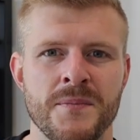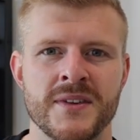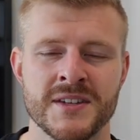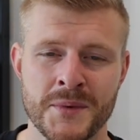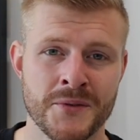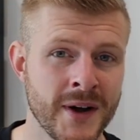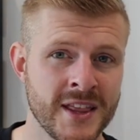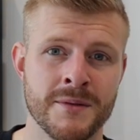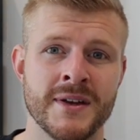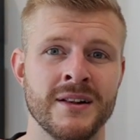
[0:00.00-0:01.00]
Something right
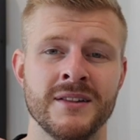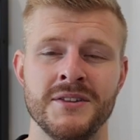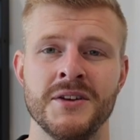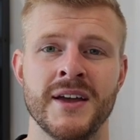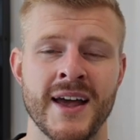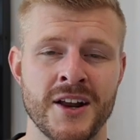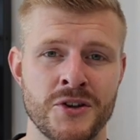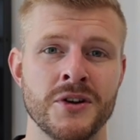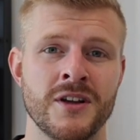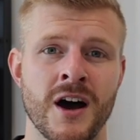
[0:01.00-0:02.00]
in the middle, you could get a
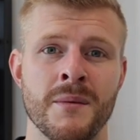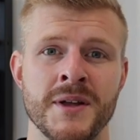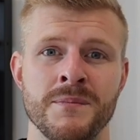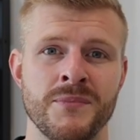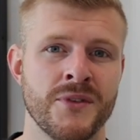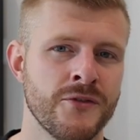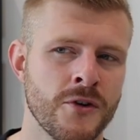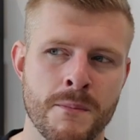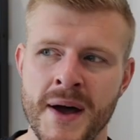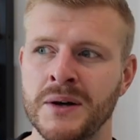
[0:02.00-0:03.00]
good Garmin for
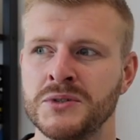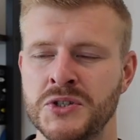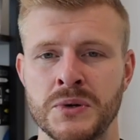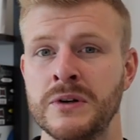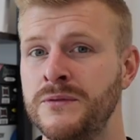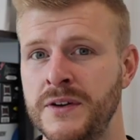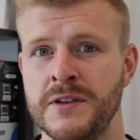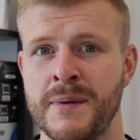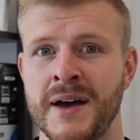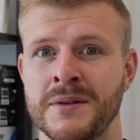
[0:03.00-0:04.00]
about
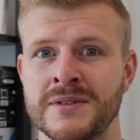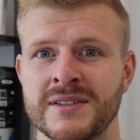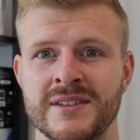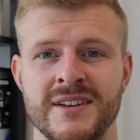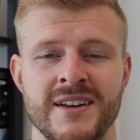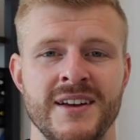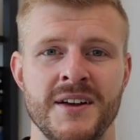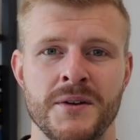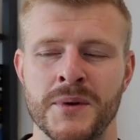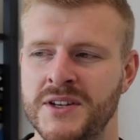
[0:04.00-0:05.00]
£250,
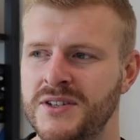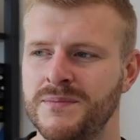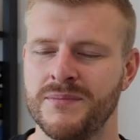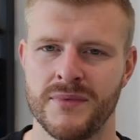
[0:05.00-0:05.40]
which,